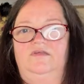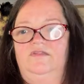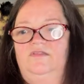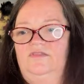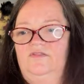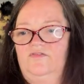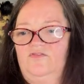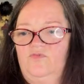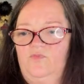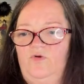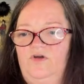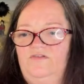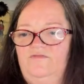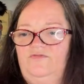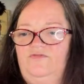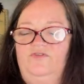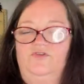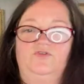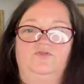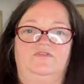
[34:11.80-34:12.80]
There's one
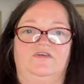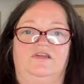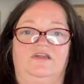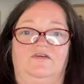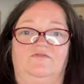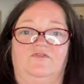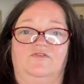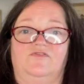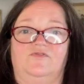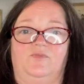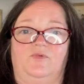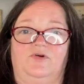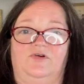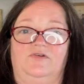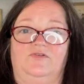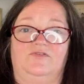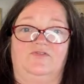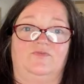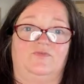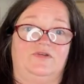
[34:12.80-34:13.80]
food that never
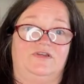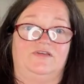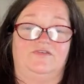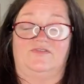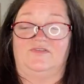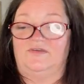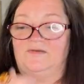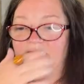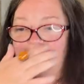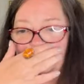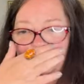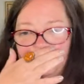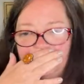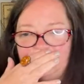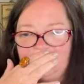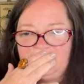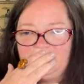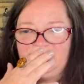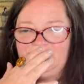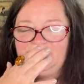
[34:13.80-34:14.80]
spoils. What is it?
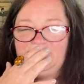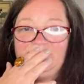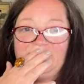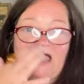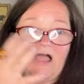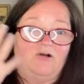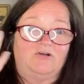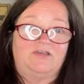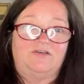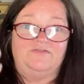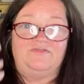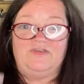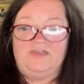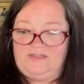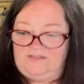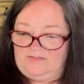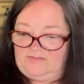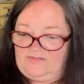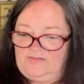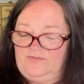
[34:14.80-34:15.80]
I'll give
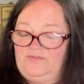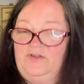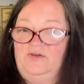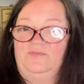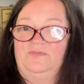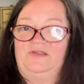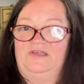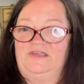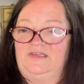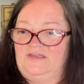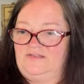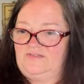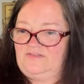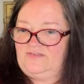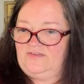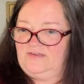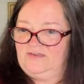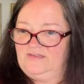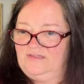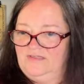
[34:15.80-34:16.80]
hints if nobody gets it.